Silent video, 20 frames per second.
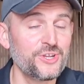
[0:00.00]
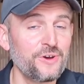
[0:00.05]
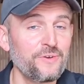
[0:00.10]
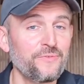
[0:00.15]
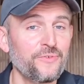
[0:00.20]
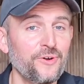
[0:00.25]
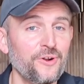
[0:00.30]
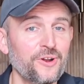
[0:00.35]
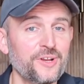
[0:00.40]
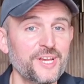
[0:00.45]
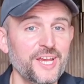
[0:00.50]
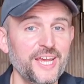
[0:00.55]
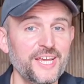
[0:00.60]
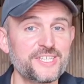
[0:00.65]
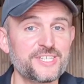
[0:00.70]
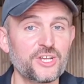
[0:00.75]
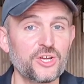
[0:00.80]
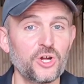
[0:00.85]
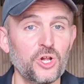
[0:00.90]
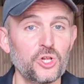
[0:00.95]
know, folks,
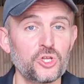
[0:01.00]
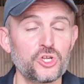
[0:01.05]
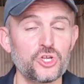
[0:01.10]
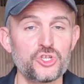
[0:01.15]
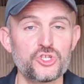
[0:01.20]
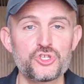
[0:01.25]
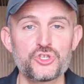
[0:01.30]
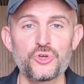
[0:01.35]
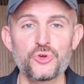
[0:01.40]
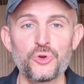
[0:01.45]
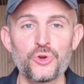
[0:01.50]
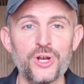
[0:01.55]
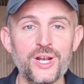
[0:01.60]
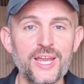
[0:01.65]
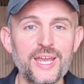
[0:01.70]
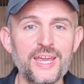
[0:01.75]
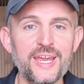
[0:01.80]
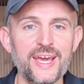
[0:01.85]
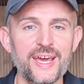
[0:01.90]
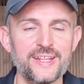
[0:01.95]
it's called
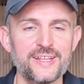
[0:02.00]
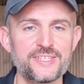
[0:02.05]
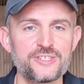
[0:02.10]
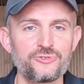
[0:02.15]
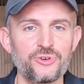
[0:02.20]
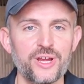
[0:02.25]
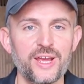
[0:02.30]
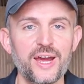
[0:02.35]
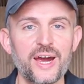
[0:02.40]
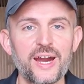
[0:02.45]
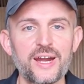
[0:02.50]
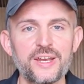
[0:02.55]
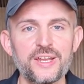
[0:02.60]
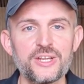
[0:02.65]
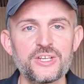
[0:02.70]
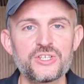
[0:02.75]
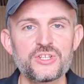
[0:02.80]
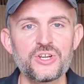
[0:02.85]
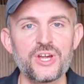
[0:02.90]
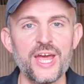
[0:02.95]
surlis, and it's
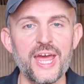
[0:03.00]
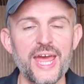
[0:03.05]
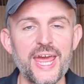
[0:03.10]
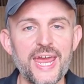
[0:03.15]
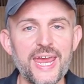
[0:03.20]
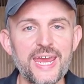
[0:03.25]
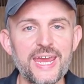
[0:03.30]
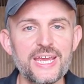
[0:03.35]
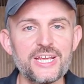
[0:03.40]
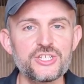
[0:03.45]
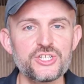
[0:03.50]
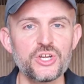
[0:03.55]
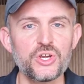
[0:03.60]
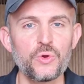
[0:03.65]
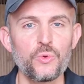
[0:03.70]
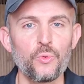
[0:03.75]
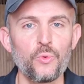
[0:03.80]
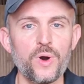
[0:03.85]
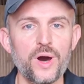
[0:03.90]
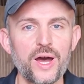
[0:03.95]
regarding to
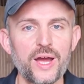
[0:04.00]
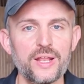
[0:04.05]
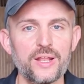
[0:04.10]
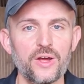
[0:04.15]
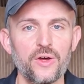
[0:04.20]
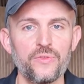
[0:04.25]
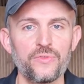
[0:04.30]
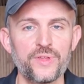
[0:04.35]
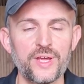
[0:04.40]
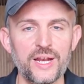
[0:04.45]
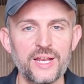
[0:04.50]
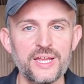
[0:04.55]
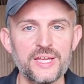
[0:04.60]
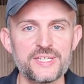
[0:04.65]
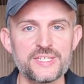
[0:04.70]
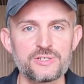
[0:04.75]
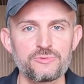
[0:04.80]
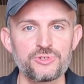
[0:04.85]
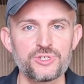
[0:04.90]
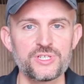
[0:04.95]
aging wine on the
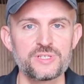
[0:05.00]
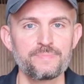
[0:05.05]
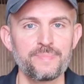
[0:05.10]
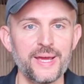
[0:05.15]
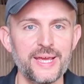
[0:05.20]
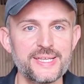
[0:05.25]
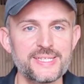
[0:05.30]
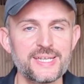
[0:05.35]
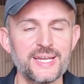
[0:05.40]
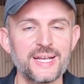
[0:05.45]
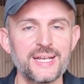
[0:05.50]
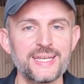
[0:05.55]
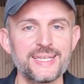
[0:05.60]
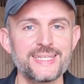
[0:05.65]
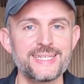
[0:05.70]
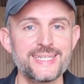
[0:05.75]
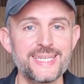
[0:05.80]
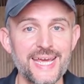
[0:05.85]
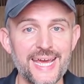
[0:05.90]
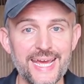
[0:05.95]
lees, which is basically
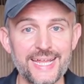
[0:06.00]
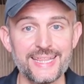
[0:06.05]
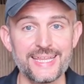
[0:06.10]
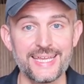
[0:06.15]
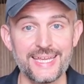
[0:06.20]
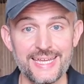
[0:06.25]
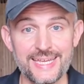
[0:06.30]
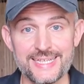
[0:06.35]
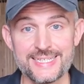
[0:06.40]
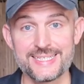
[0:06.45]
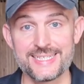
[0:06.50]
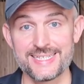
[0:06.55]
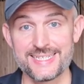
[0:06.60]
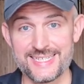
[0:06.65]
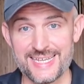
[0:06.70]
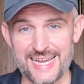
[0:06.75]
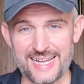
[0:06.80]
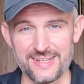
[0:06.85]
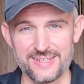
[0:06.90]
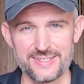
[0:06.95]
dead yeast
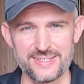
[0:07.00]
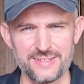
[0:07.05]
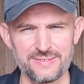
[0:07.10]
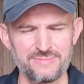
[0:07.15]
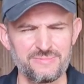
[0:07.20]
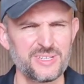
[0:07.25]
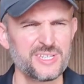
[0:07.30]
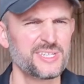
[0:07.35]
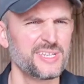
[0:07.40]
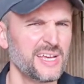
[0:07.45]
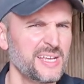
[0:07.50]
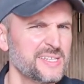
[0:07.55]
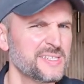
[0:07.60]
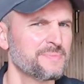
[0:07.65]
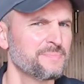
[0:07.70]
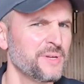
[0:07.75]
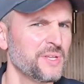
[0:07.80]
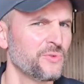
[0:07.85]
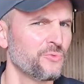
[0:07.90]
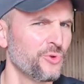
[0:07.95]
cells. Sounds
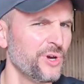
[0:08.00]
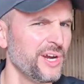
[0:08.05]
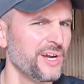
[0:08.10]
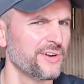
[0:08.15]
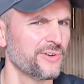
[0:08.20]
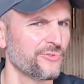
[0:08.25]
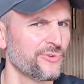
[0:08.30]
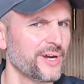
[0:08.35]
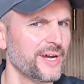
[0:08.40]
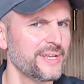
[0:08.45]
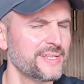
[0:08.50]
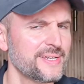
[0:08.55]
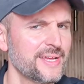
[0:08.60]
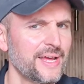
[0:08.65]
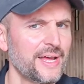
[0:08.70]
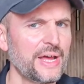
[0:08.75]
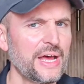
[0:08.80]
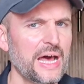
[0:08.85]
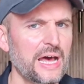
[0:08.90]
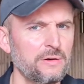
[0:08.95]
a bit weird, right?
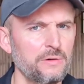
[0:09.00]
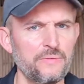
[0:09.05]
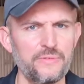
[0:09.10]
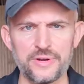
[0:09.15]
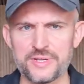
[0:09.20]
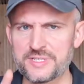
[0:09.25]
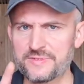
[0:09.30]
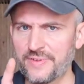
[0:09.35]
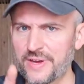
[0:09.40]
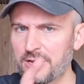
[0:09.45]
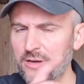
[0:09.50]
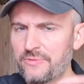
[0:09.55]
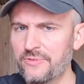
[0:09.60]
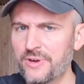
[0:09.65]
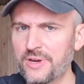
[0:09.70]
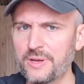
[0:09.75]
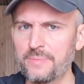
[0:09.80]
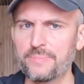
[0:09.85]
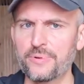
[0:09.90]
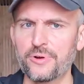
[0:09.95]
However, it's very,
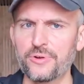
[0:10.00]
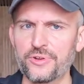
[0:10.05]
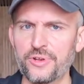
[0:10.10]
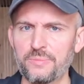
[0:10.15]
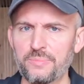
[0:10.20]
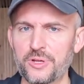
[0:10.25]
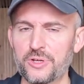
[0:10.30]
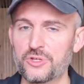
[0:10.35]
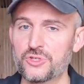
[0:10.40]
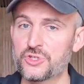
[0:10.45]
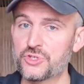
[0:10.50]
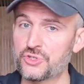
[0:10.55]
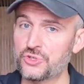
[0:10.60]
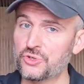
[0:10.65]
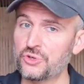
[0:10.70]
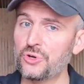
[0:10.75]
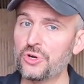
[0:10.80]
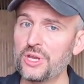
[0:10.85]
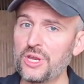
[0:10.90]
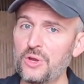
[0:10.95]
very important because
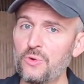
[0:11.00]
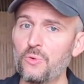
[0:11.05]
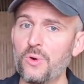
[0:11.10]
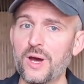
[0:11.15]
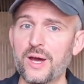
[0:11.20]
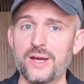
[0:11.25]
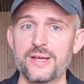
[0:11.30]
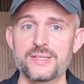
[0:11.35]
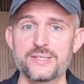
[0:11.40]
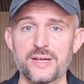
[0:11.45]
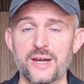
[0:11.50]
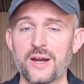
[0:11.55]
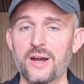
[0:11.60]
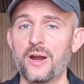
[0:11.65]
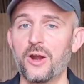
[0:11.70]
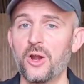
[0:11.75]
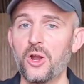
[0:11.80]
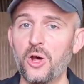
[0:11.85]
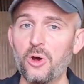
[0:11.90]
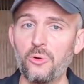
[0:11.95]
surlis wines
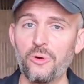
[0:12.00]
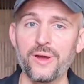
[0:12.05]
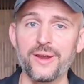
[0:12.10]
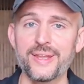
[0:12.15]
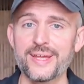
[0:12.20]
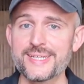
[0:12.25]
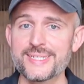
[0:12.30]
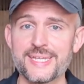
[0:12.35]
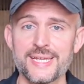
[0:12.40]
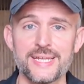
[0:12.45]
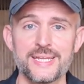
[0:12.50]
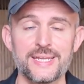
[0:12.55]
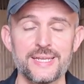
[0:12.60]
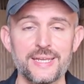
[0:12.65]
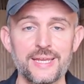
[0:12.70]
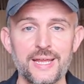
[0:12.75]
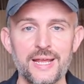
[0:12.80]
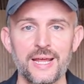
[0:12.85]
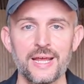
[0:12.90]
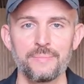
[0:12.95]
are lower in
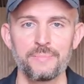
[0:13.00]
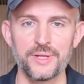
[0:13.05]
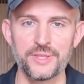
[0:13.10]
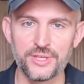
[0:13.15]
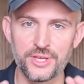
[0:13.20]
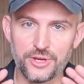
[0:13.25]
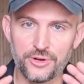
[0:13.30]
acidity, with